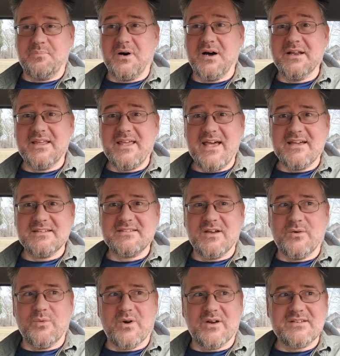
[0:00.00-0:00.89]

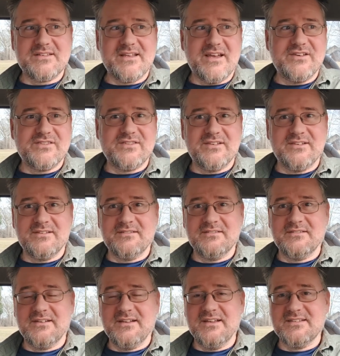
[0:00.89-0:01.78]
podcasting
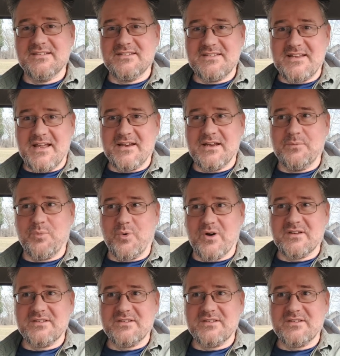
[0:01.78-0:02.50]
workstation is a stand-up